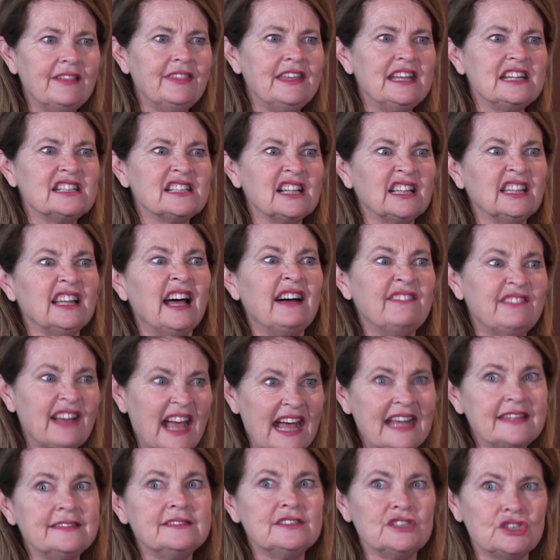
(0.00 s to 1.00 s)
and then to love
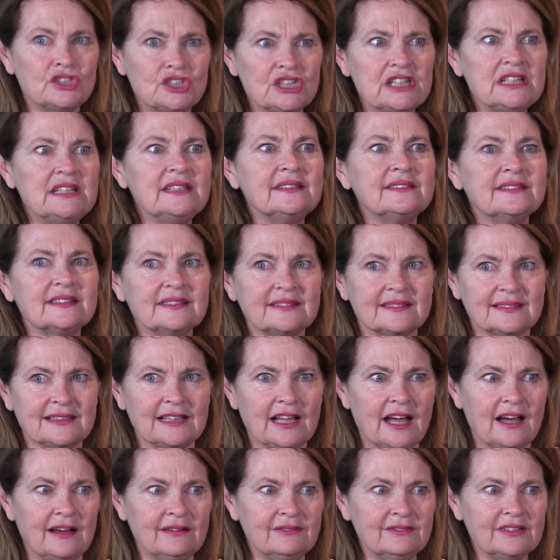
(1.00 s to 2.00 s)
as Jesus
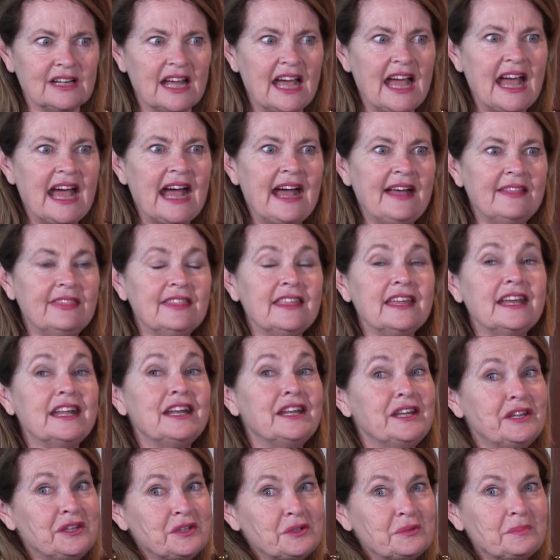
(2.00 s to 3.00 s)
loved, and
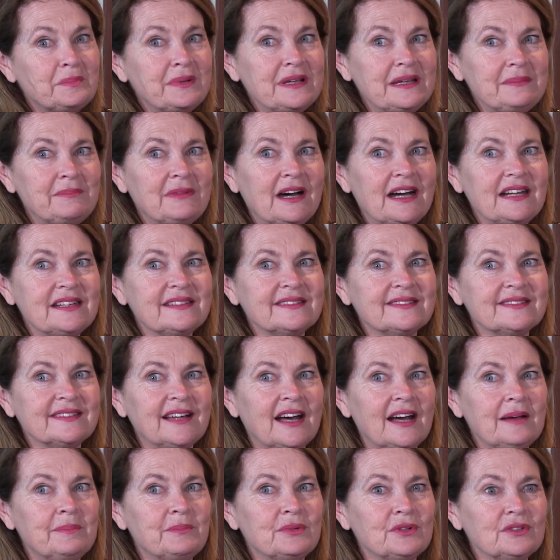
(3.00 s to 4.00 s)
then you'll be my
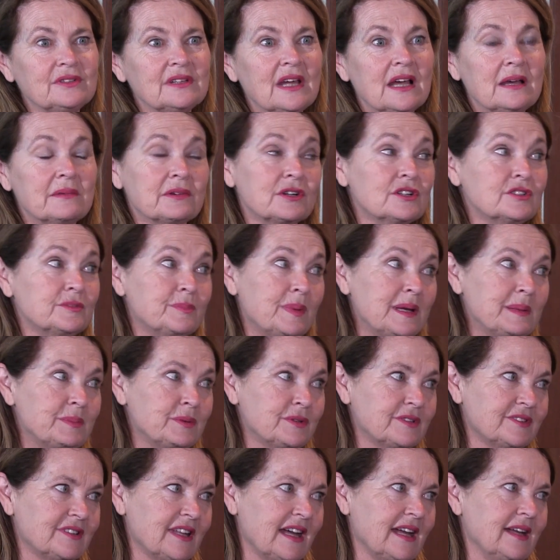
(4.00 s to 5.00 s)
disciples, because
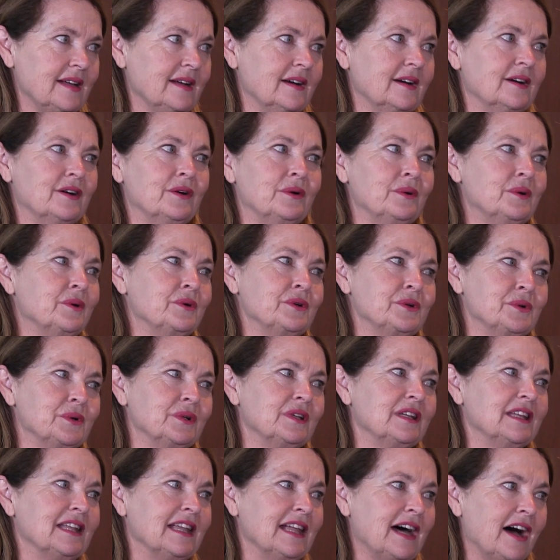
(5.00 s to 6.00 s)
people say,
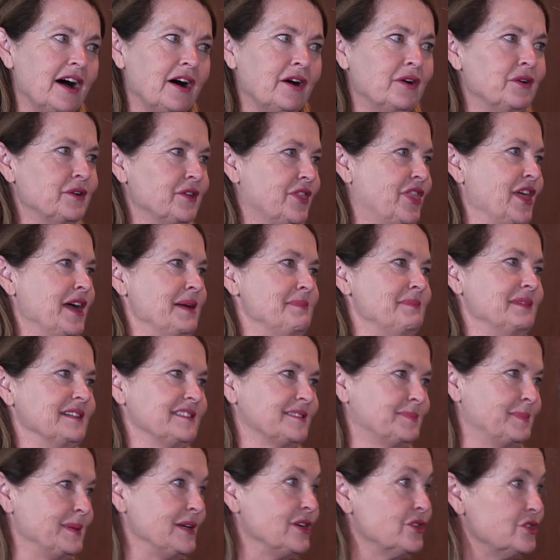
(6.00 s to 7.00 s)
they
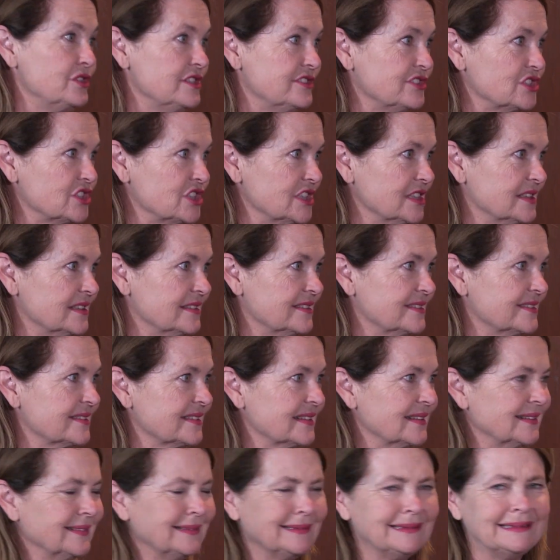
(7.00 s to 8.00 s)
must be Christians.
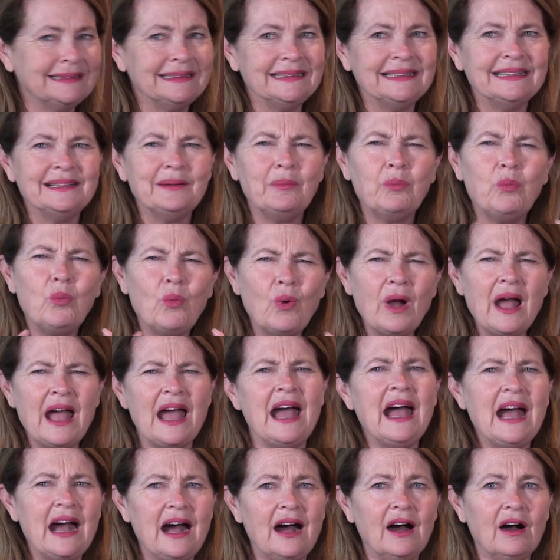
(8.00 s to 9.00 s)

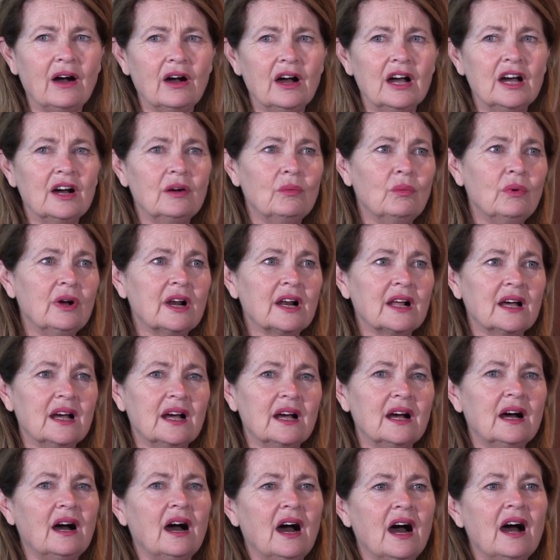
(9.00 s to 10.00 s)
Wow. What
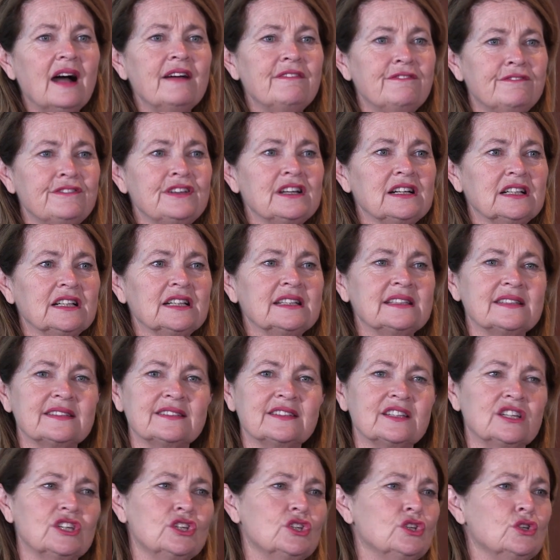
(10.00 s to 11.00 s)
I feel
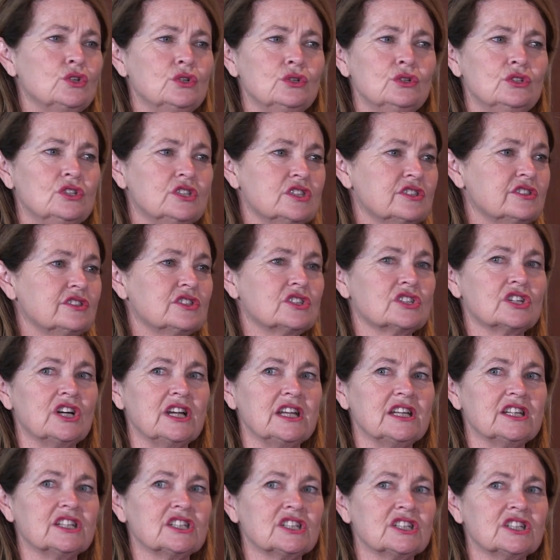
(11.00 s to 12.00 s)
it's a huge
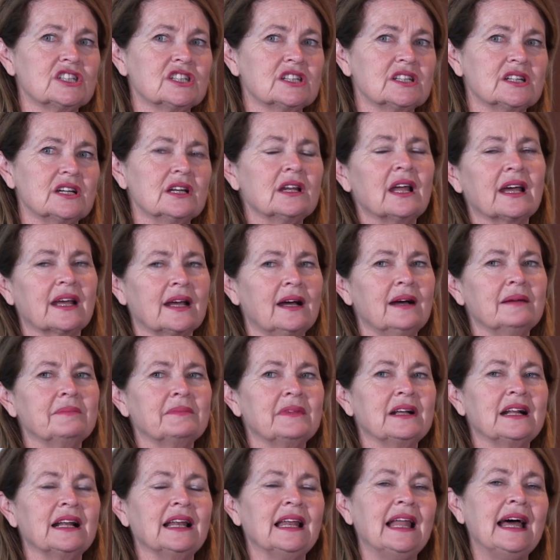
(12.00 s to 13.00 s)
stretch. Like,
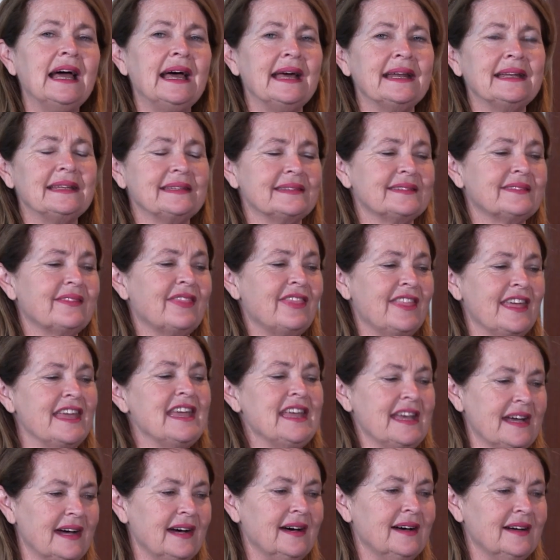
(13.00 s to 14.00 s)
I'm glad it's
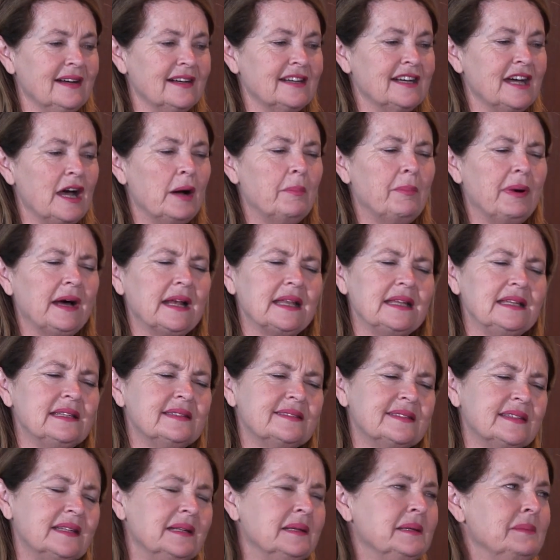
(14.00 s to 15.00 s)
there, but
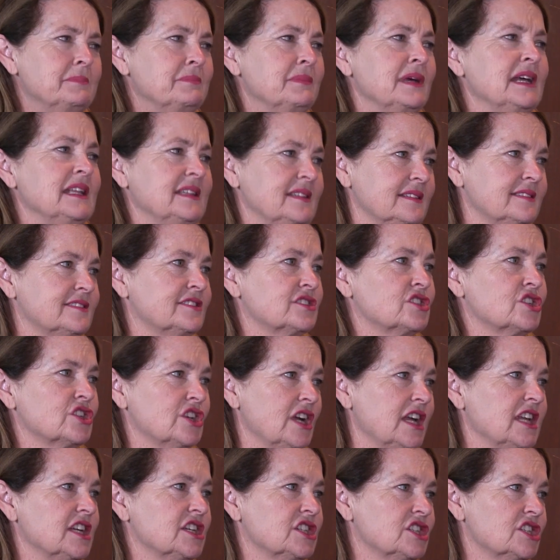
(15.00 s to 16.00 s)
it's an immense
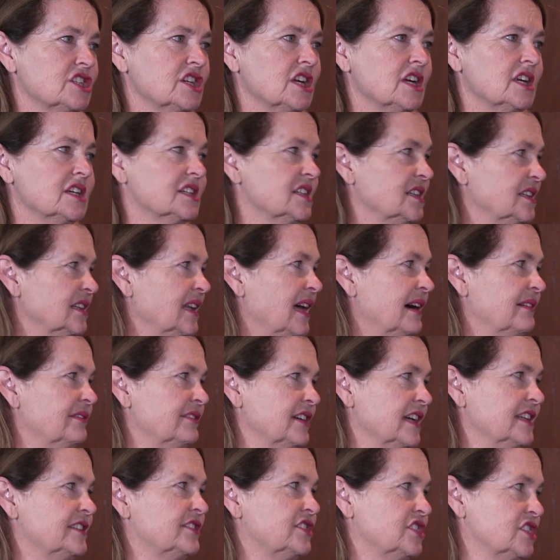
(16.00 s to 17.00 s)
stretch to
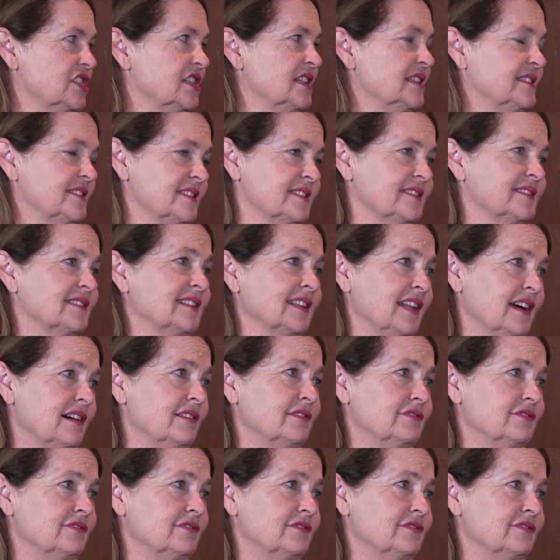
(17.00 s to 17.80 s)
love as Jesus loved.